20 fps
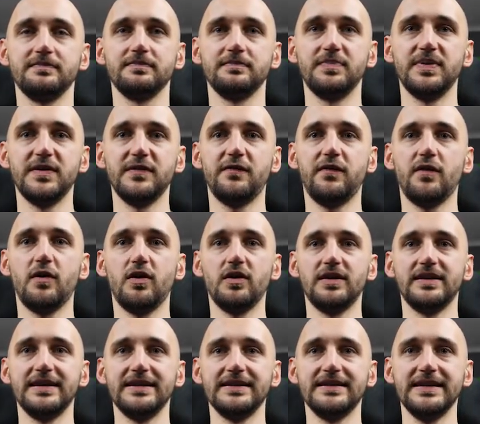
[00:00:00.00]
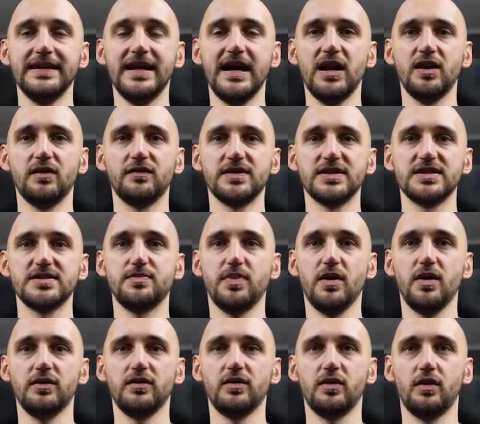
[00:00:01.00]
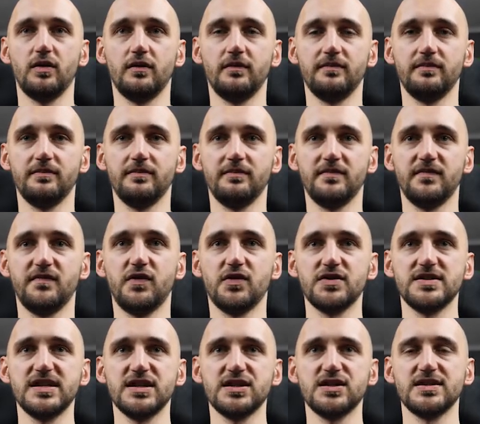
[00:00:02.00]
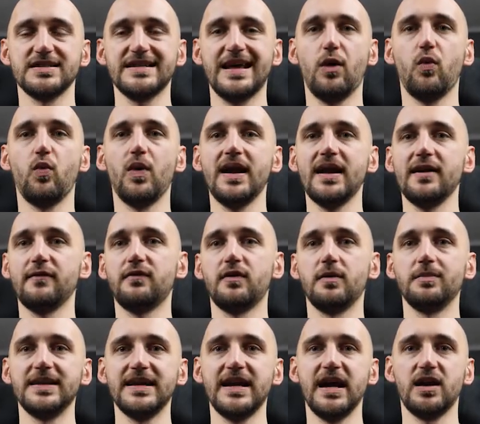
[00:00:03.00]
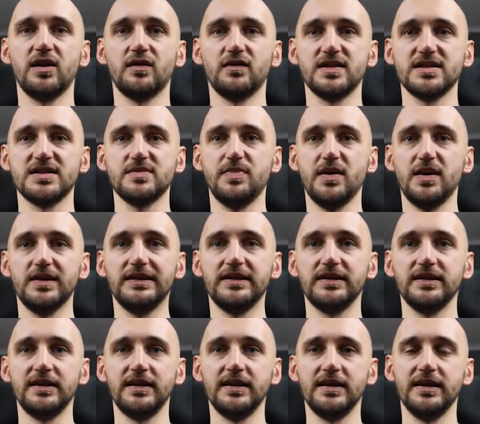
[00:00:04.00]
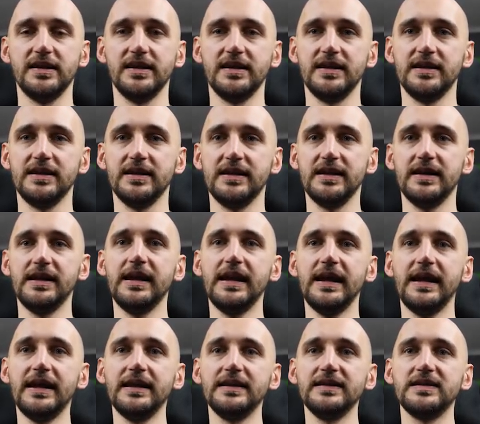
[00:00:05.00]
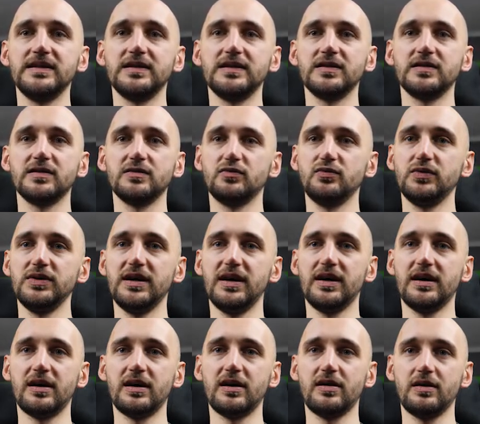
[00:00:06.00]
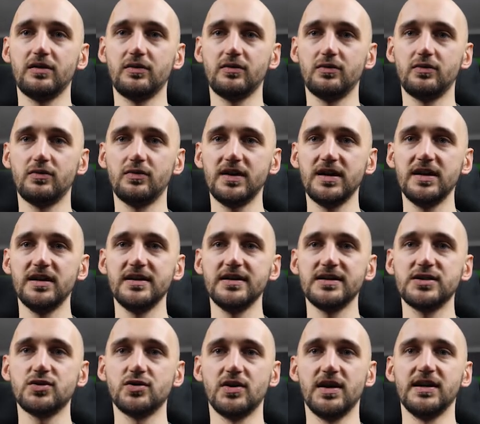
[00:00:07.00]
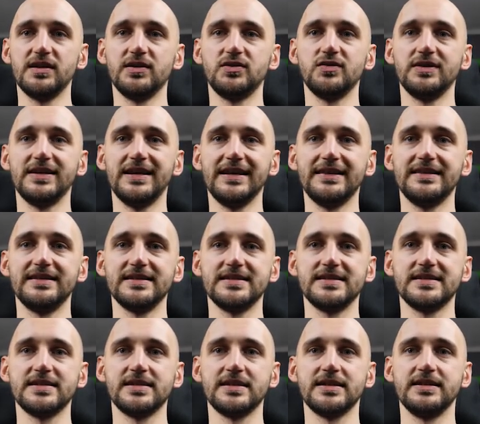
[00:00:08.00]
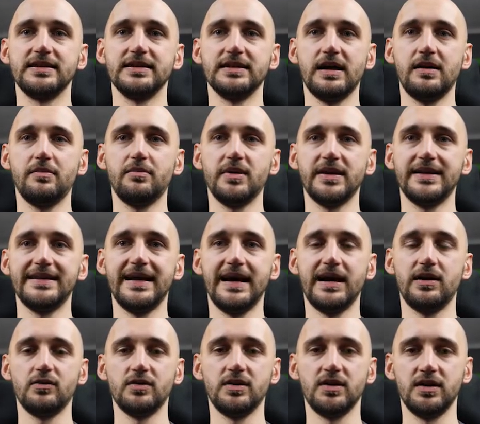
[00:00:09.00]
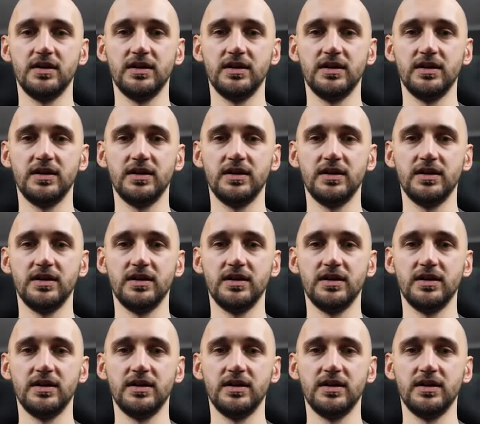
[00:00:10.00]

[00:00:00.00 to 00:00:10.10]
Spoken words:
before the end of the spot, or 4 sessions away from the end of the spot, and we are really trying to get this number down